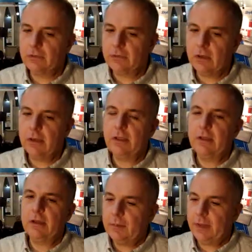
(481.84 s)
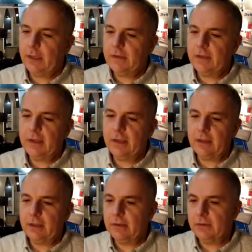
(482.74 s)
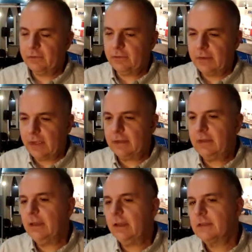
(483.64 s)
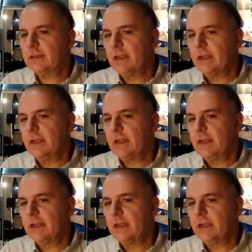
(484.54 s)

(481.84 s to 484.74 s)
drawing, painting, different techniques